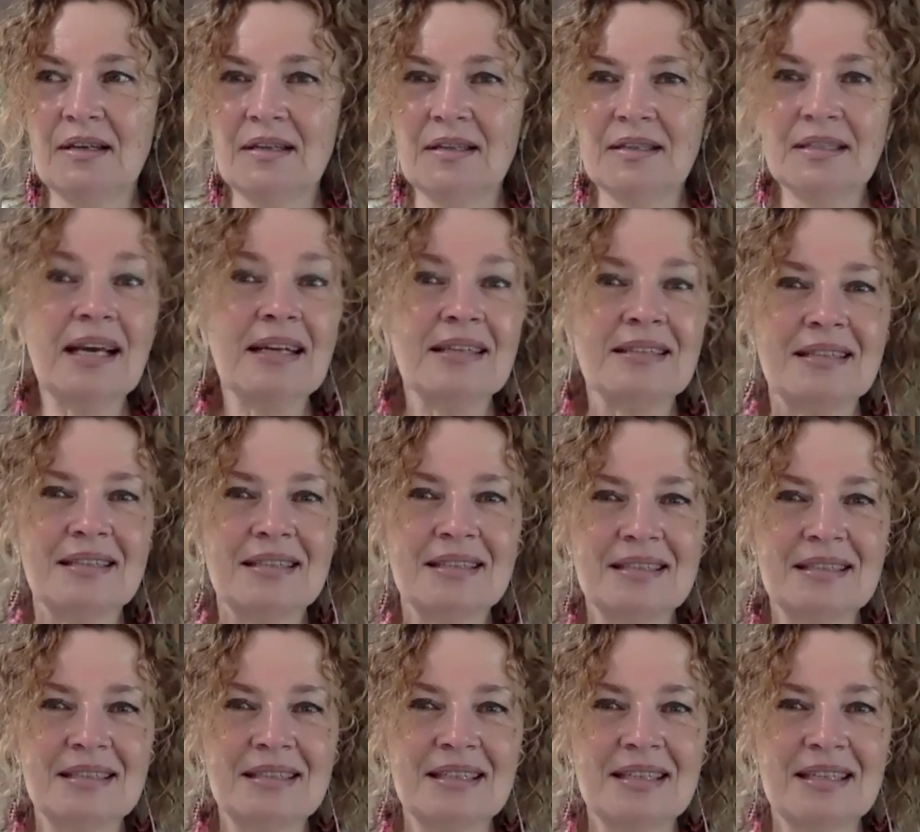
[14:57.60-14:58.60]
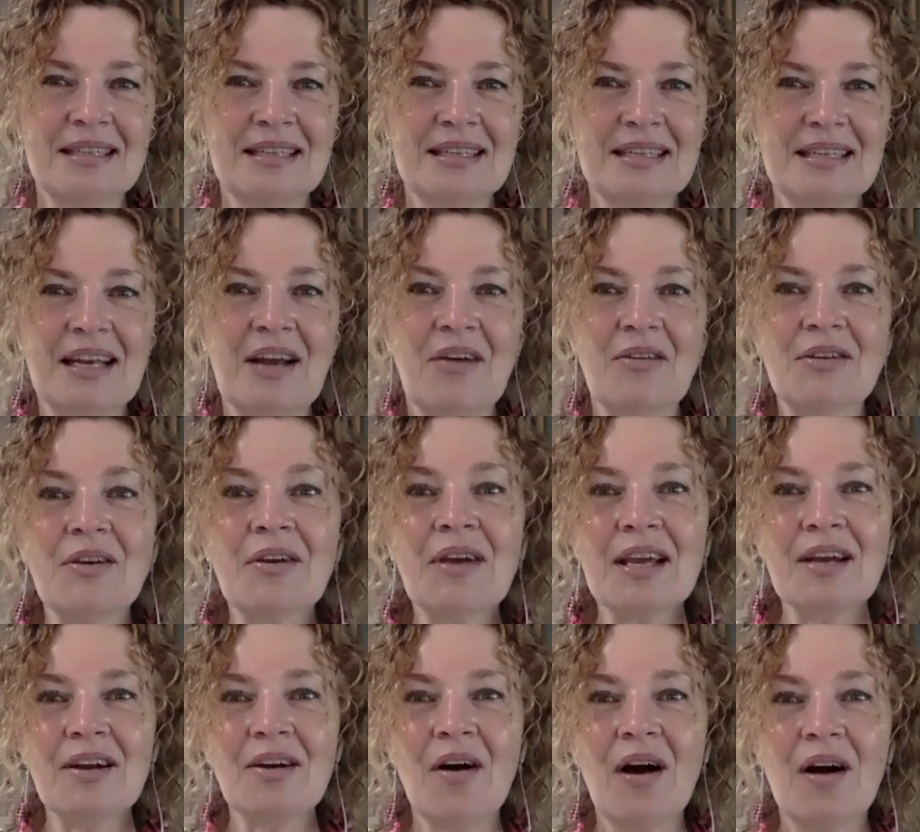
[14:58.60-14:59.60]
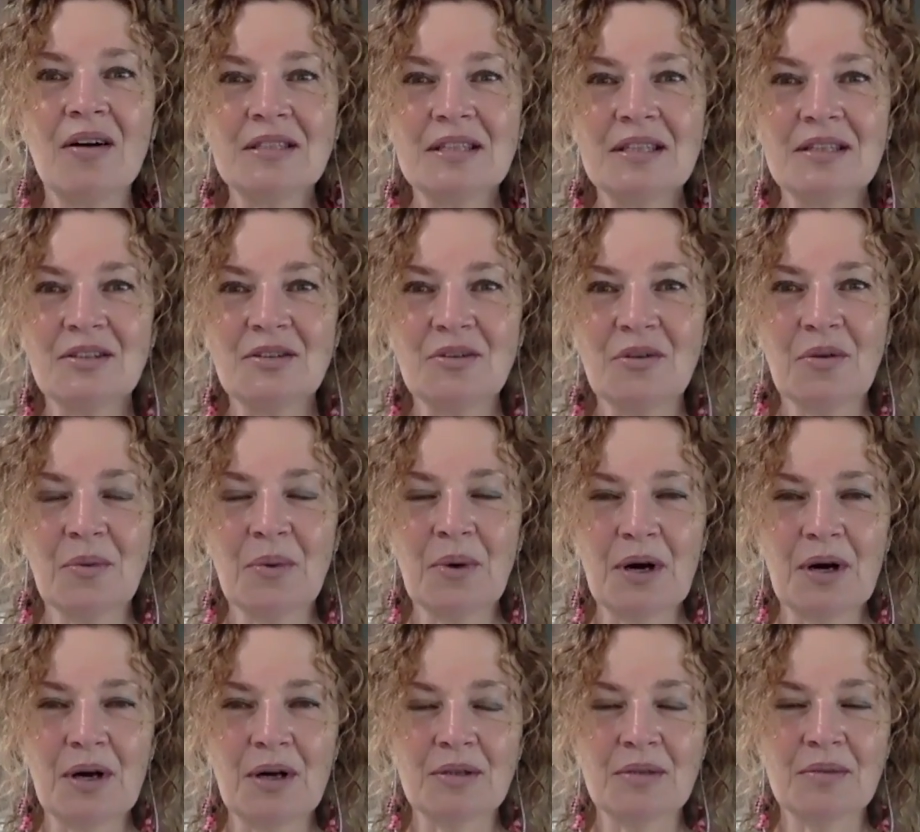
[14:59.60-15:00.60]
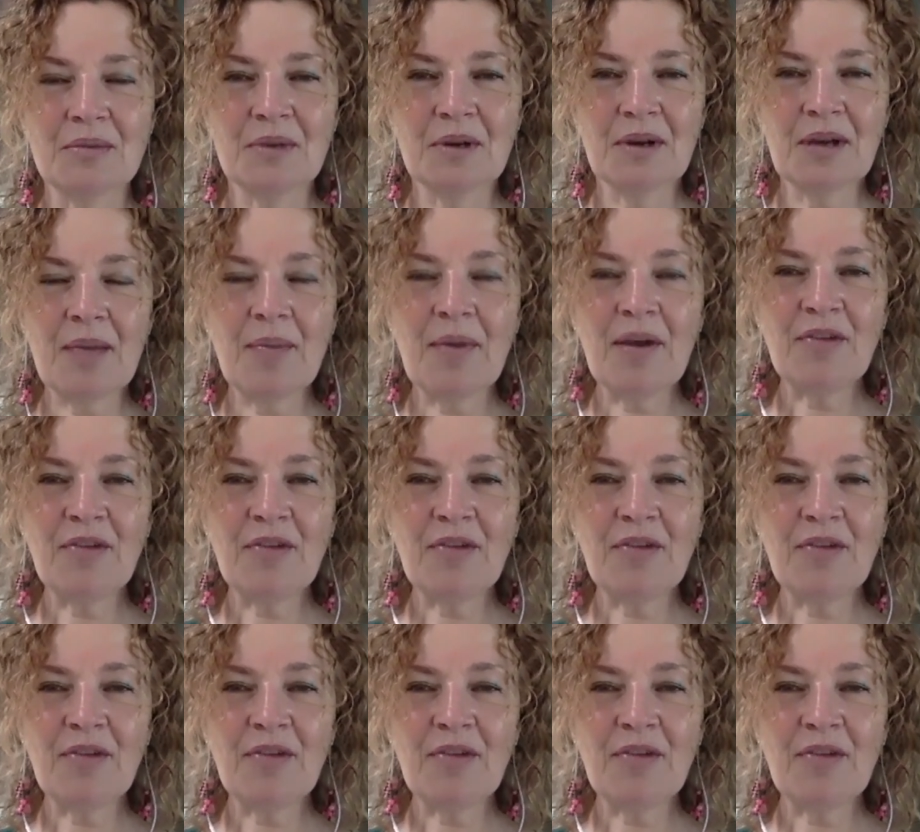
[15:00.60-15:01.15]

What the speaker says: done. Now you can go out into the world. Okay, my